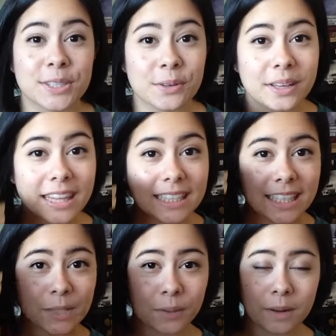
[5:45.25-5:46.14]
So this
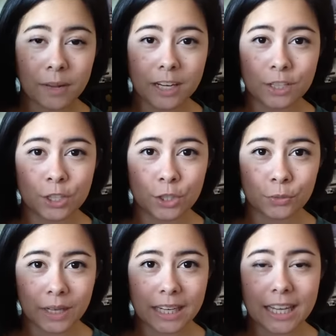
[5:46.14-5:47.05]
is what I managed to
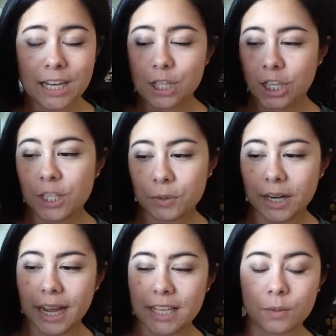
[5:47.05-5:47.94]
read in
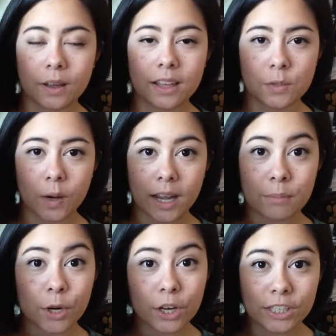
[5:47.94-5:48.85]
January, as well as what I
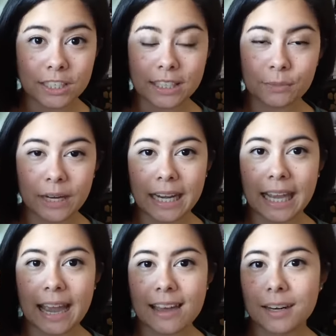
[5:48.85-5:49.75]
am currently
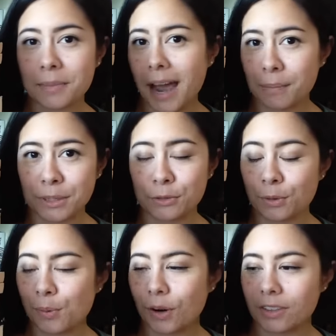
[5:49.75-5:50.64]
reading, and I'm happy to
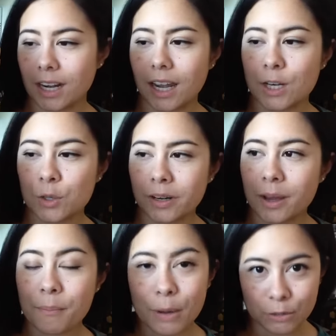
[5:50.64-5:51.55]
report that I
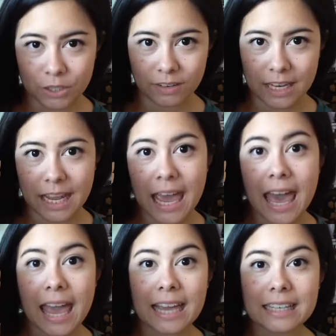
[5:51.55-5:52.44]
enjoyed most of it,
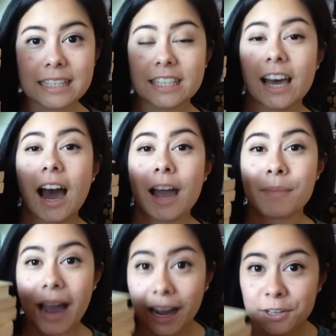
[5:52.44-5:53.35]
and
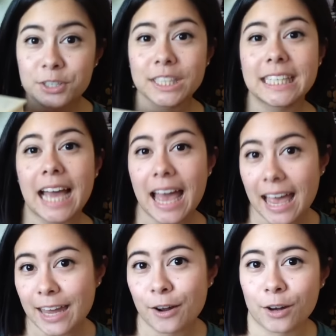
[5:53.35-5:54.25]
I'm actually
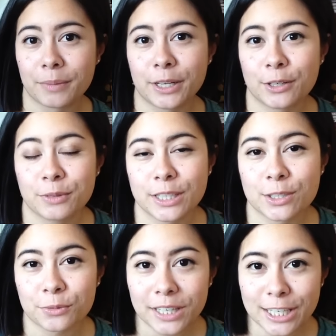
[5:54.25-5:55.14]
ahead on my
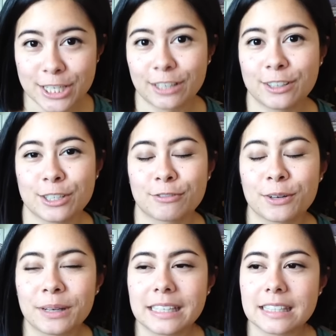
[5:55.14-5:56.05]
Goodreads reading challenge
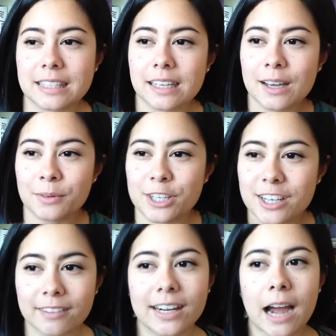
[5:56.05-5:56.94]
for once, which
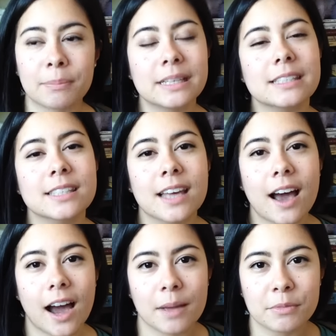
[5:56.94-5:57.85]
never happens.
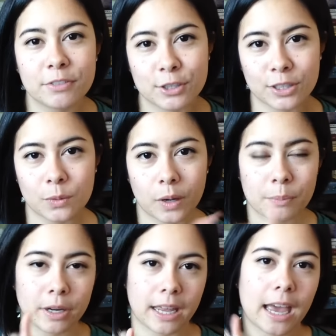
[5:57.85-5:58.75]
I'm officially
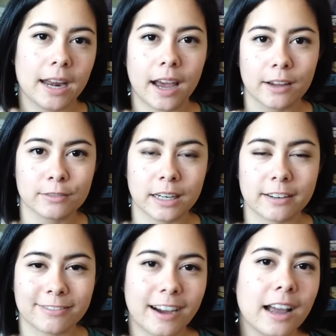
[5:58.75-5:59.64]
one book ahead. I've
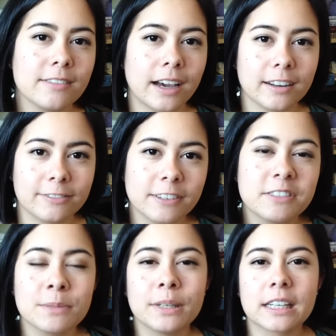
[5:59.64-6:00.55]
read five out of
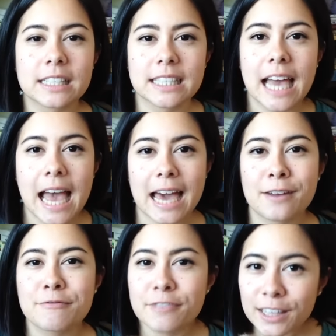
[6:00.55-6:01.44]
fifty books,
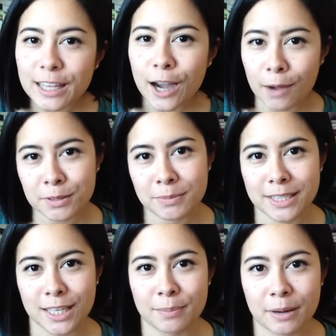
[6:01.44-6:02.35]
and I'm feeling optimistic